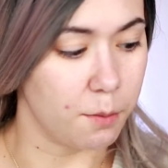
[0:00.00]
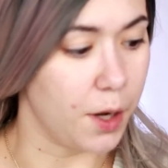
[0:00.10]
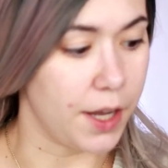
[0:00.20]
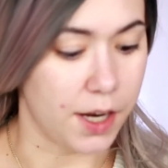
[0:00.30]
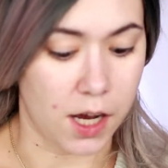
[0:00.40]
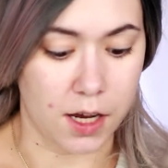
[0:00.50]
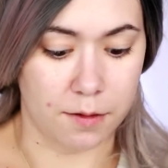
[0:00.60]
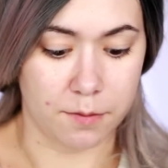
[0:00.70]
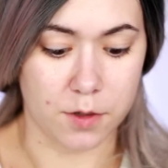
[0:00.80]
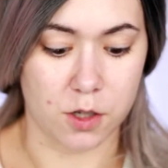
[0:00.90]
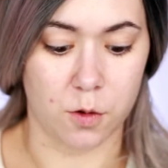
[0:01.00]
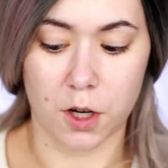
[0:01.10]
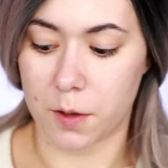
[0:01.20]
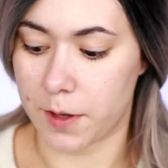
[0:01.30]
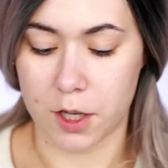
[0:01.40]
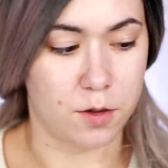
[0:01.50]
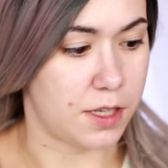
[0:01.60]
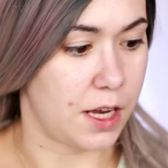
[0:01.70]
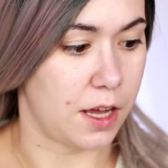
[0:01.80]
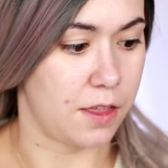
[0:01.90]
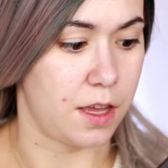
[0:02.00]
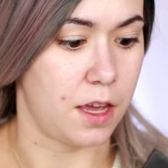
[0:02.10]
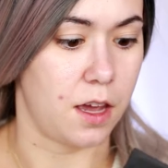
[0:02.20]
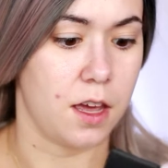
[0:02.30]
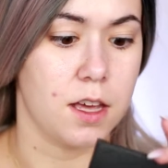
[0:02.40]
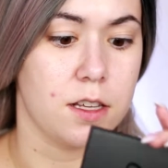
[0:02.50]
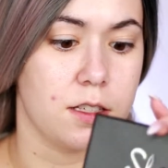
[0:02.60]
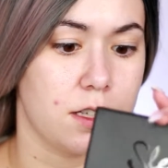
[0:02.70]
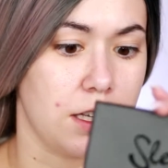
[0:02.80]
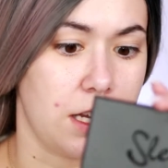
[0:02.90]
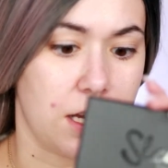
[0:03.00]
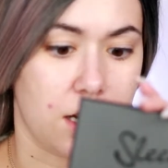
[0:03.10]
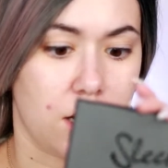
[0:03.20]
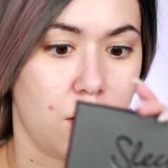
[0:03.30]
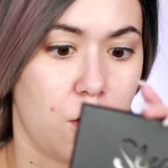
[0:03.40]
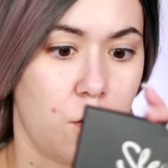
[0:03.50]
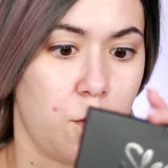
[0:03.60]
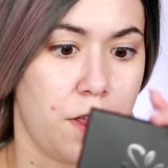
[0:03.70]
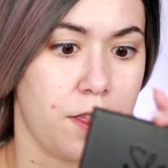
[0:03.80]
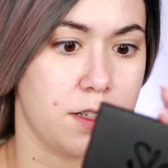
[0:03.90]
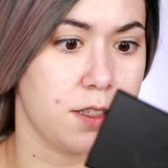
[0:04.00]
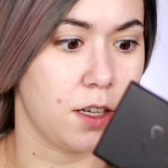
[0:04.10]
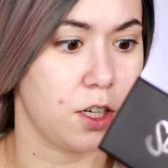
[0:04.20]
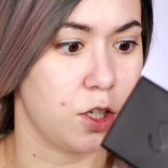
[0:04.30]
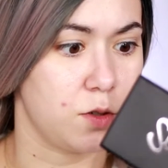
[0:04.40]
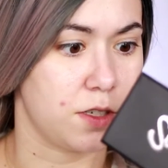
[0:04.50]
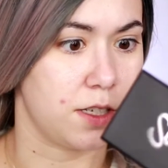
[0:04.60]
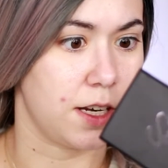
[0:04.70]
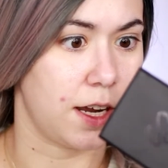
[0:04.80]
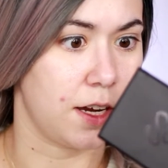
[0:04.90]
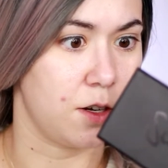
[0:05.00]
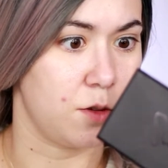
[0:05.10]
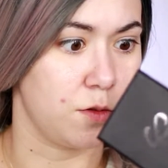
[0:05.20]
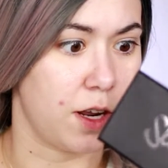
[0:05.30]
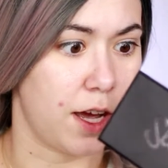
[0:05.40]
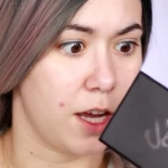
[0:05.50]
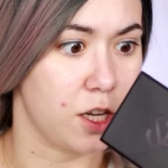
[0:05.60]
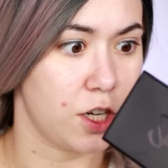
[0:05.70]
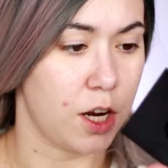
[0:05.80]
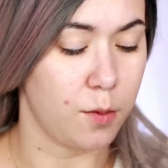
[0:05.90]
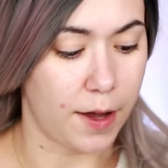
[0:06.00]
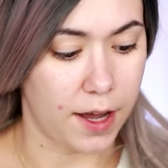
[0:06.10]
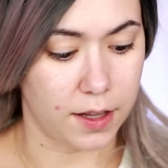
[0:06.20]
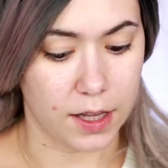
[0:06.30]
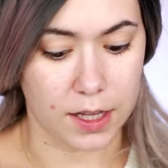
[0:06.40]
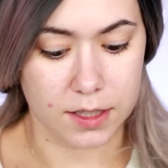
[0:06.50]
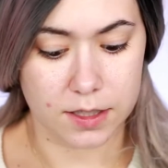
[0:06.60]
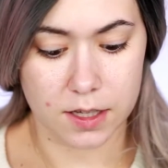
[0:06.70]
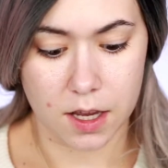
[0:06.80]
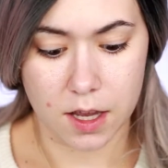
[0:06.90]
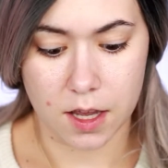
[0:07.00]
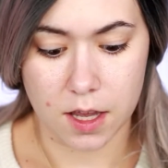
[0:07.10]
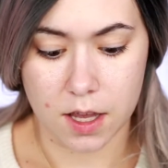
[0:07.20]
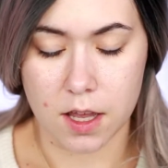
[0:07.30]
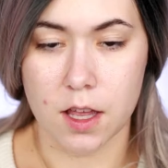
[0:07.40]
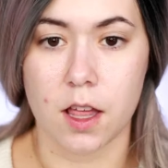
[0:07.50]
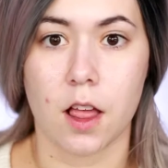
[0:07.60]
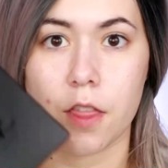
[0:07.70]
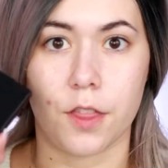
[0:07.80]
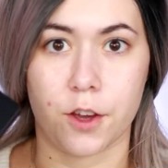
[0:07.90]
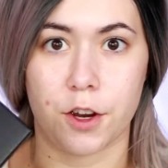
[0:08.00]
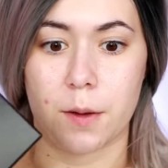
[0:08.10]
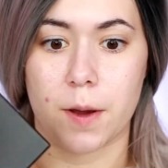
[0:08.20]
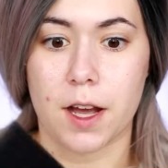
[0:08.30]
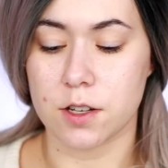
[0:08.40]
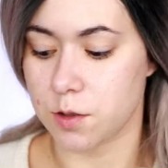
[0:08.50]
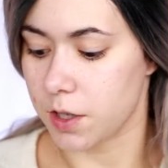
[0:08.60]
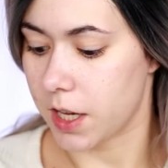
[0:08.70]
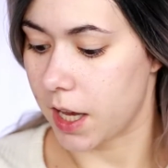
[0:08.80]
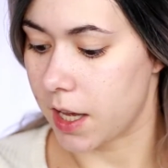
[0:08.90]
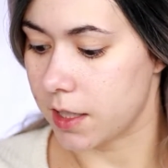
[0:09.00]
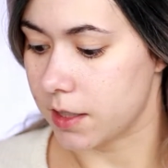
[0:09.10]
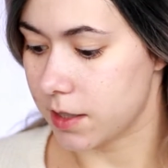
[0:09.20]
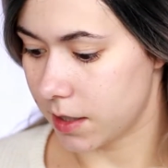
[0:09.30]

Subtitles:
But so we're going to be using the Sleek When the Sun Goes Down eyeshadow palette, the cream contour kit,